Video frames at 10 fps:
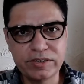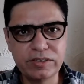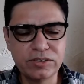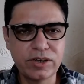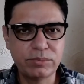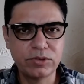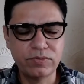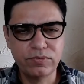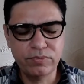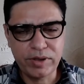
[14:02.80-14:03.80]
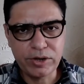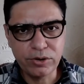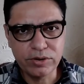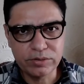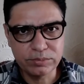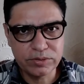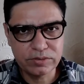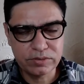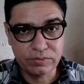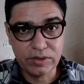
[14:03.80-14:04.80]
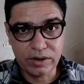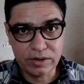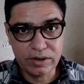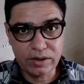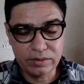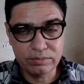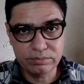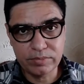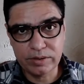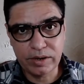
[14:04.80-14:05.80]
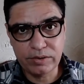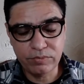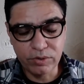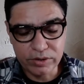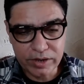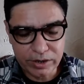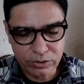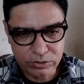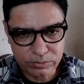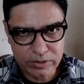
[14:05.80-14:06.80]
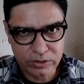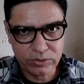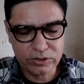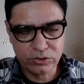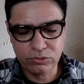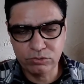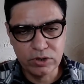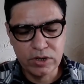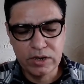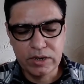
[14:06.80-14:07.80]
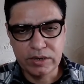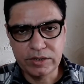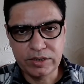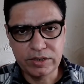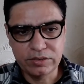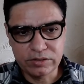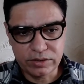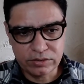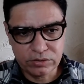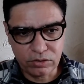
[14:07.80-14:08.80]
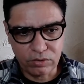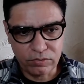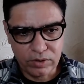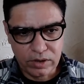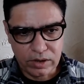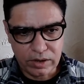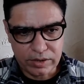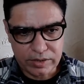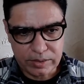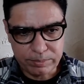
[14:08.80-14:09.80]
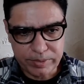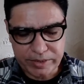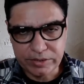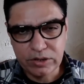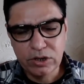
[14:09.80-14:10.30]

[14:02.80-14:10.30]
these types of aneurysms, if there are any further aneurysms as well, just to decrease the risk of re-bleed.